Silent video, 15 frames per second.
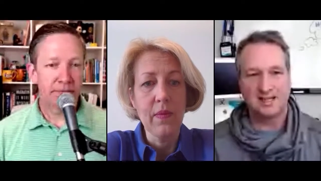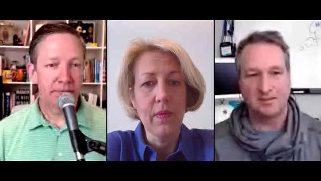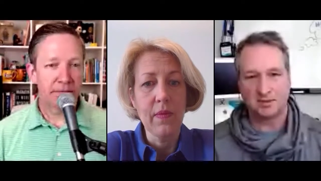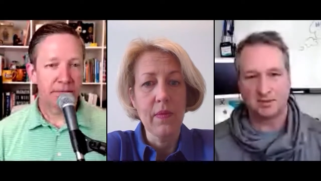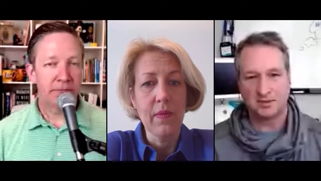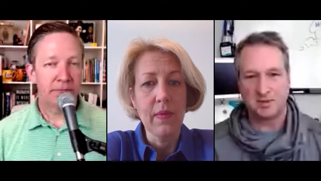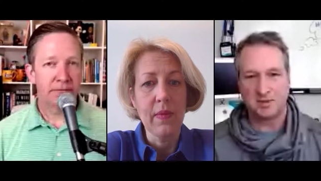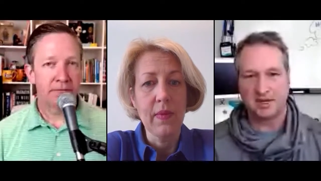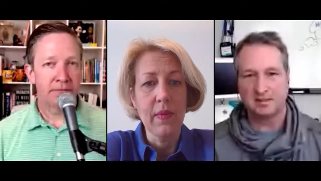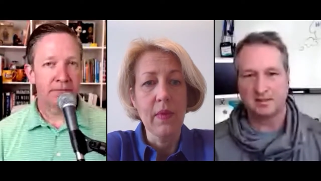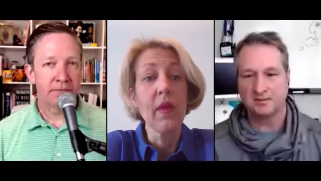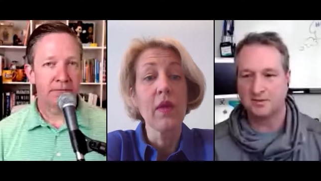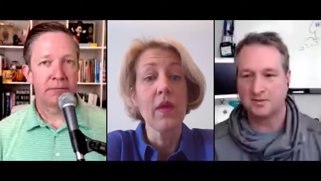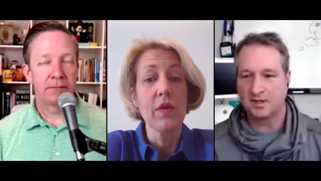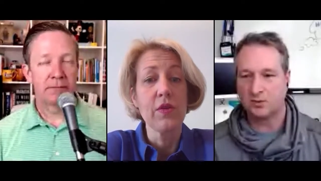Speaker 1: perspective,
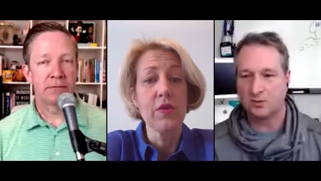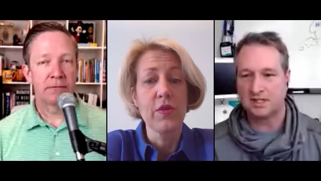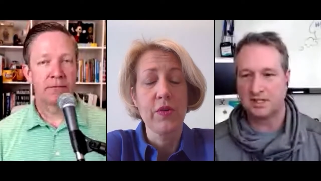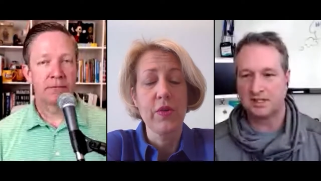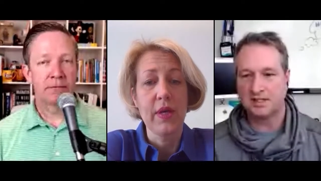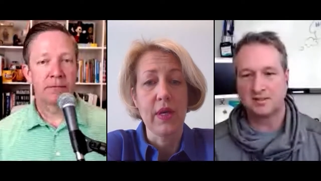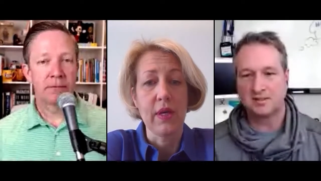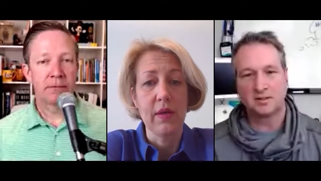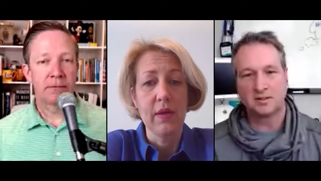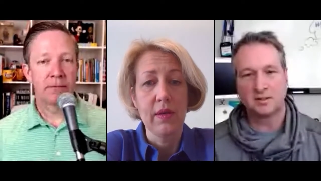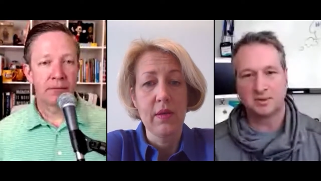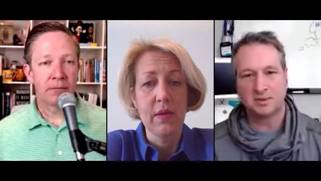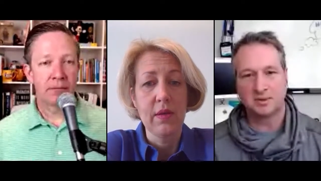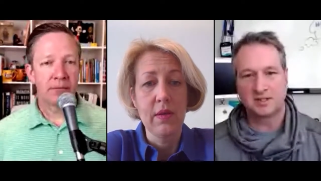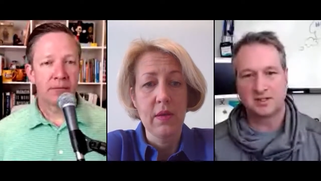what they sure need thing. to know about
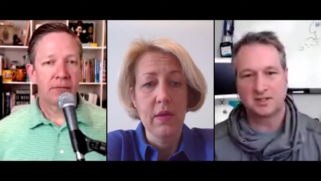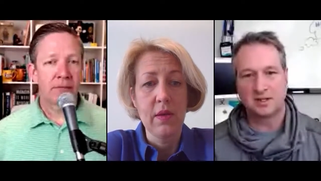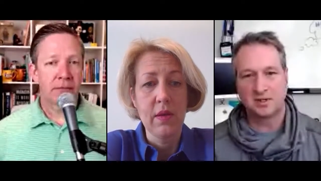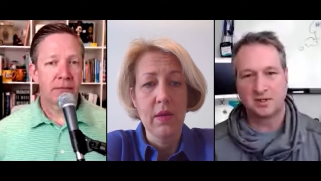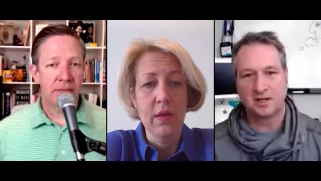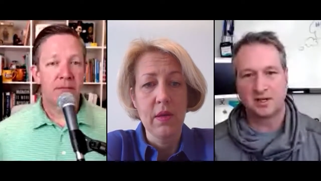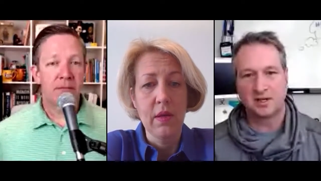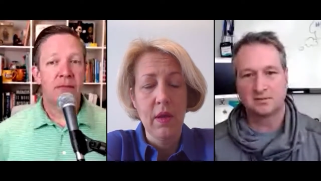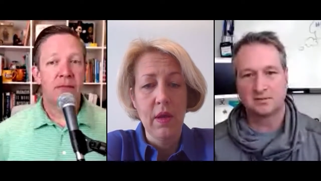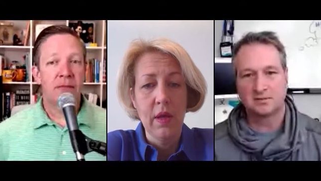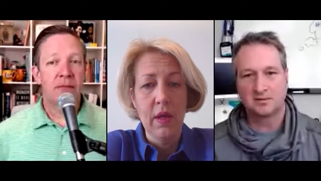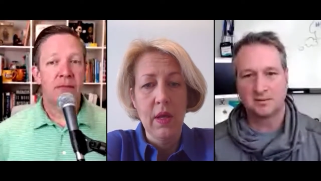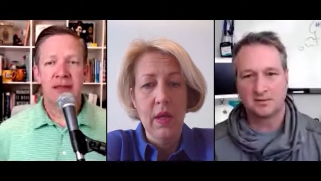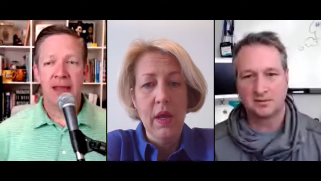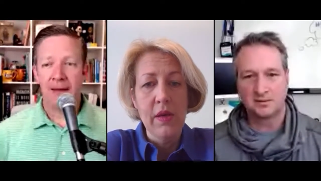XAPI?
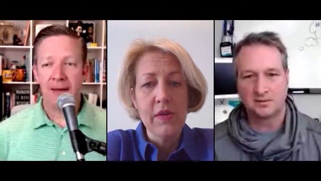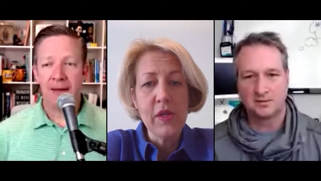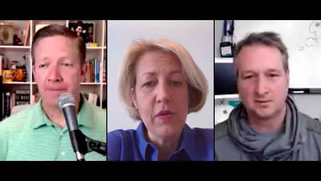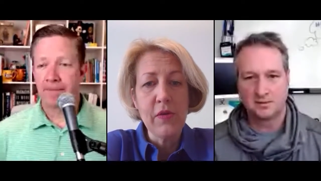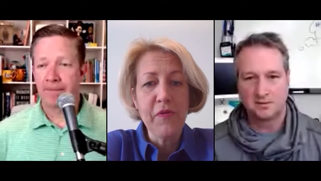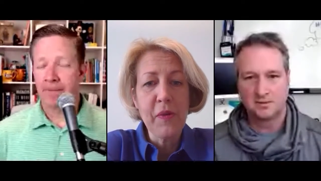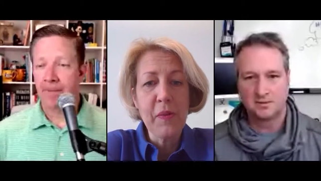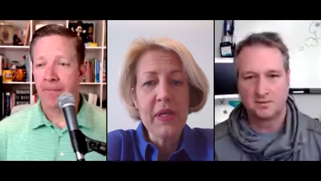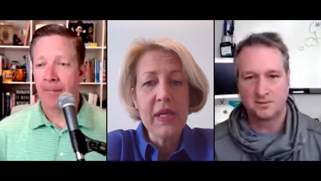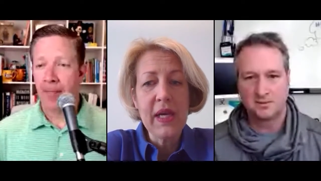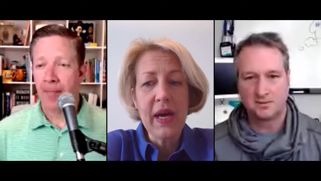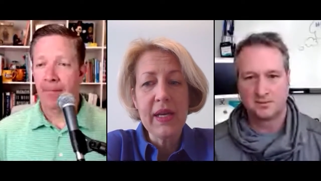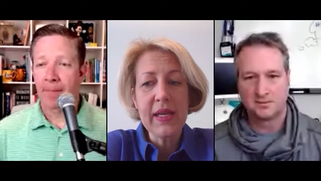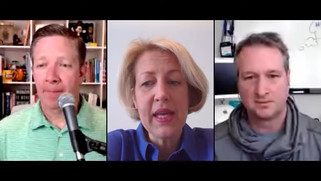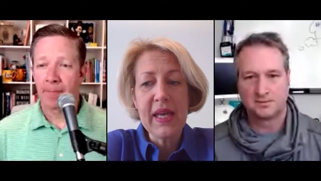
Speaker 2: Yeah. So, from a
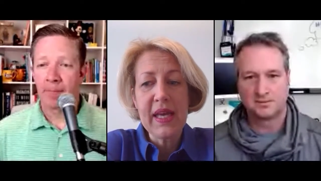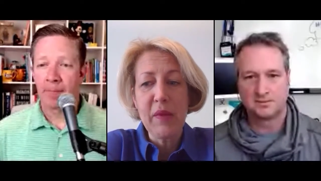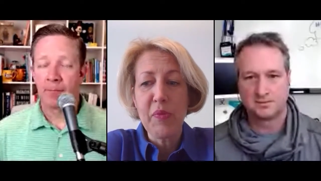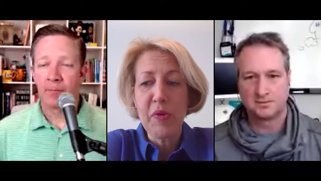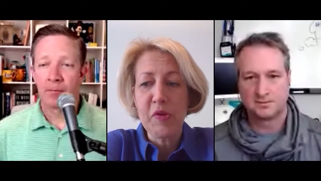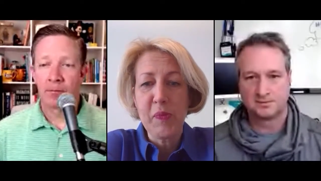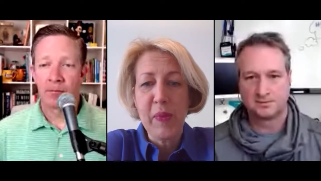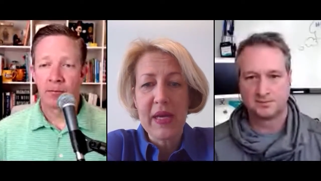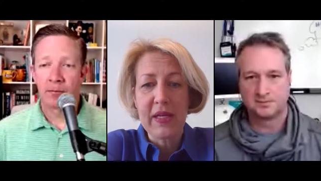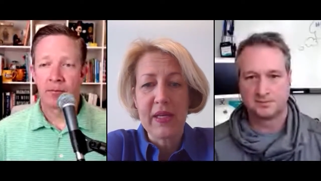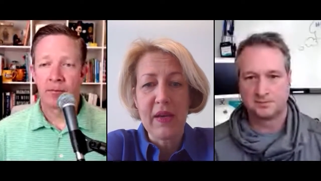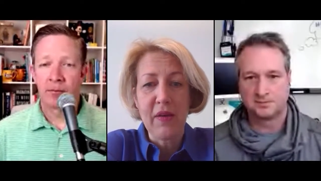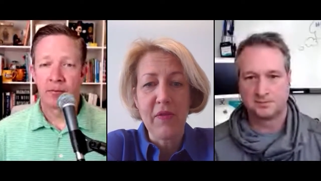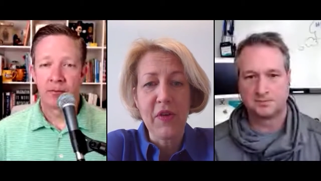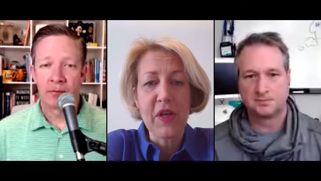non geeky
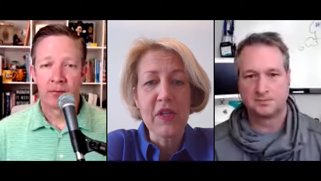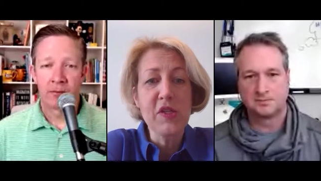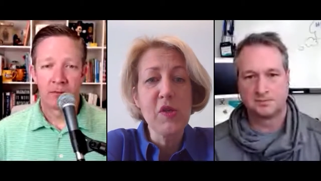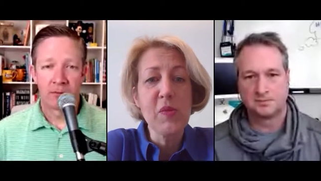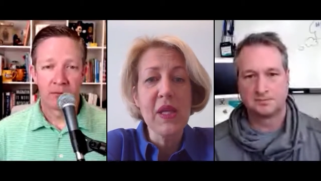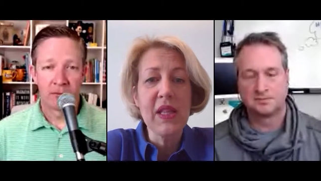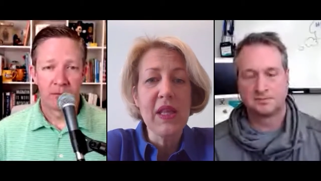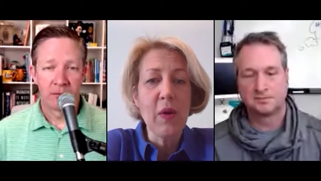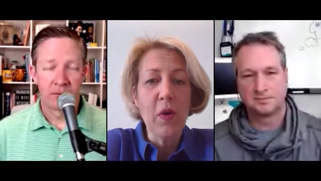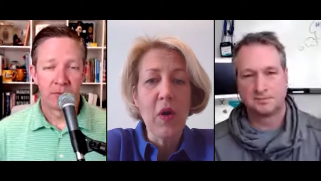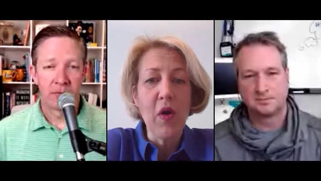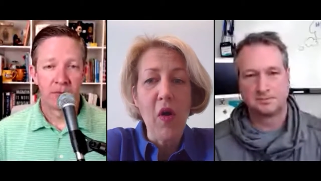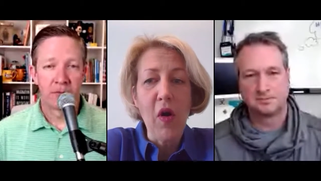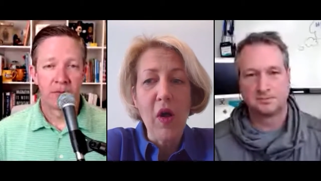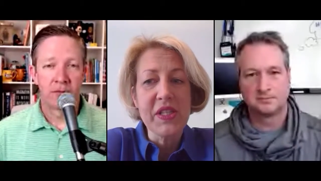perspective, assuming that
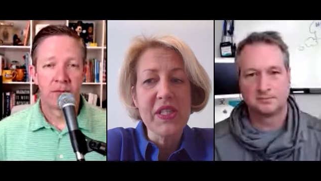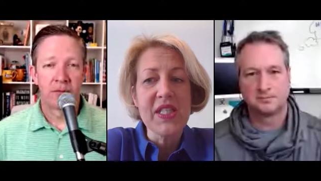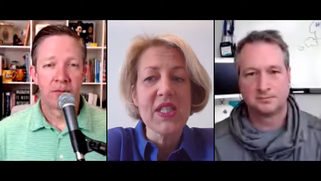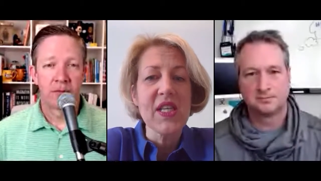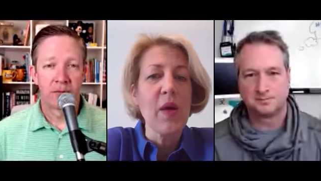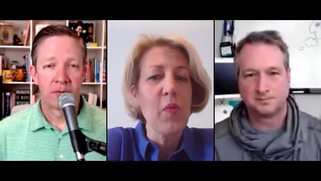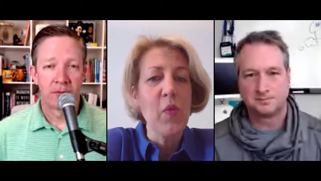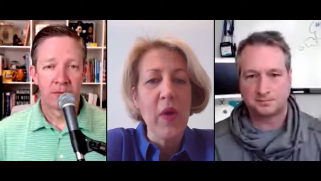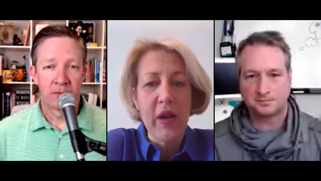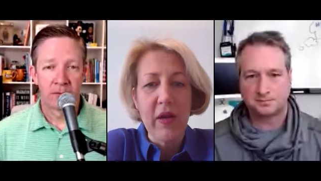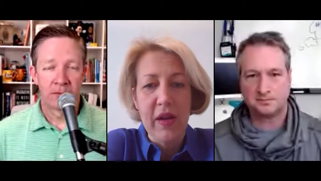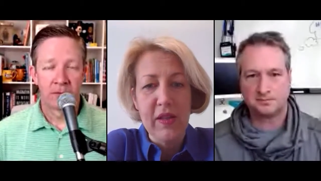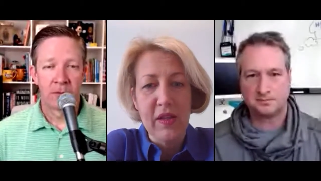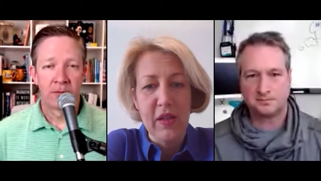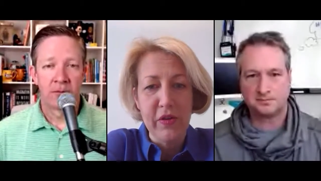we're all somewhere
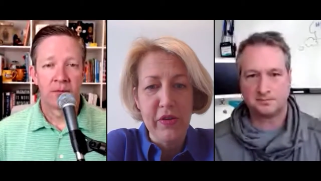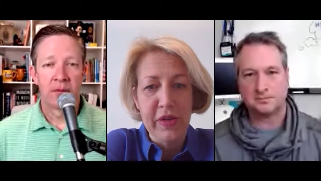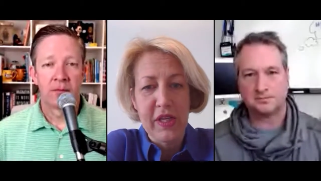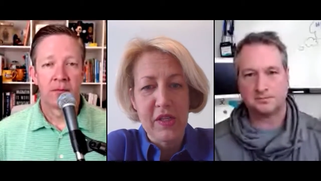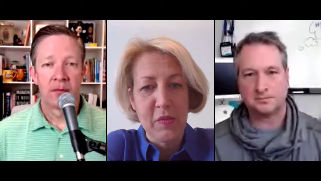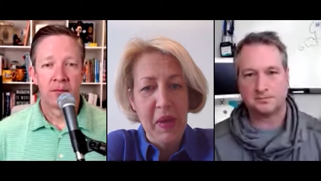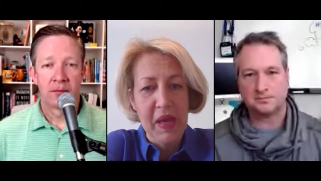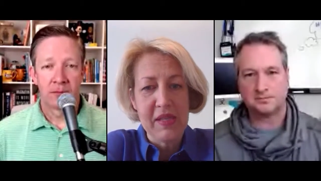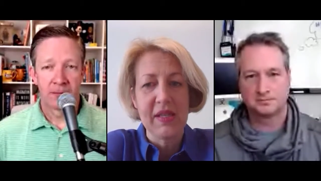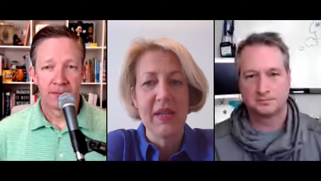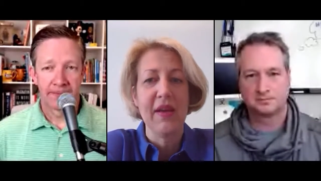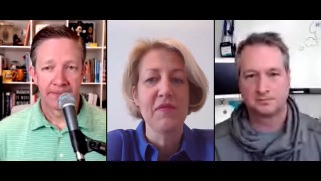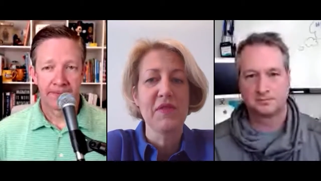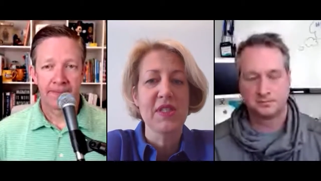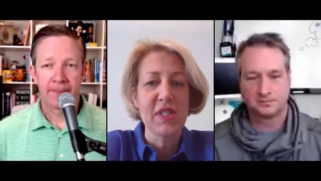in the learning space and
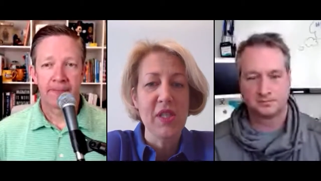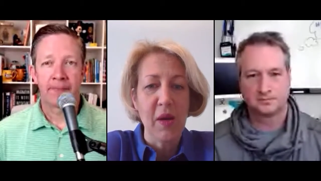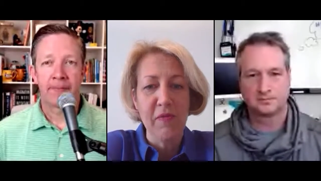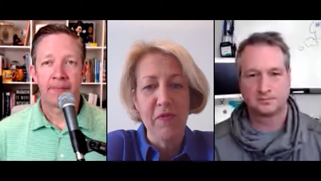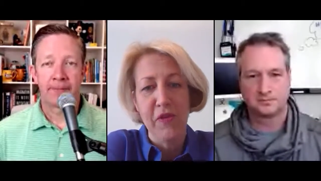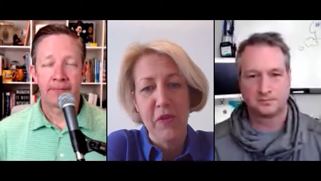have some